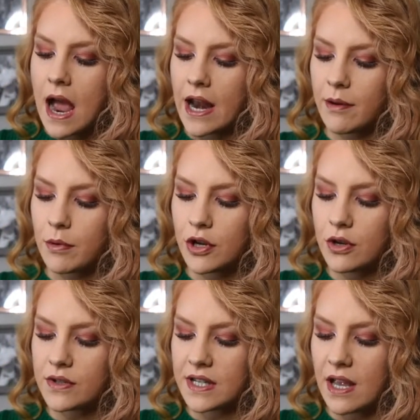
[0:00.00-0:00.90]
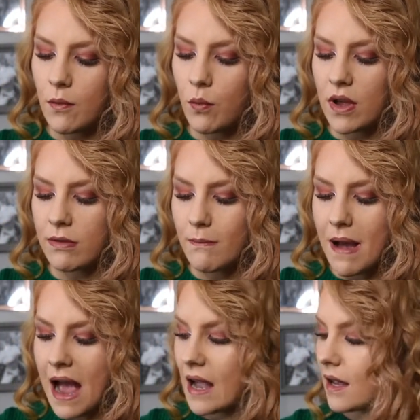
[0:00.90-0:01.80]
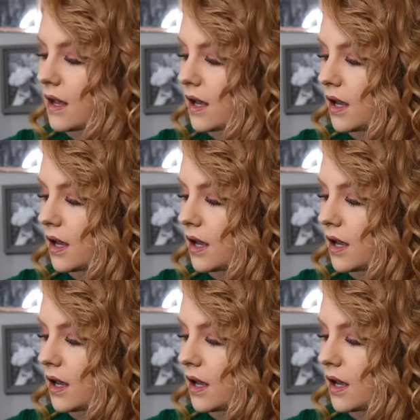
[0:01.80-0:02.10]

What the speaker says: and I've been using it with MAC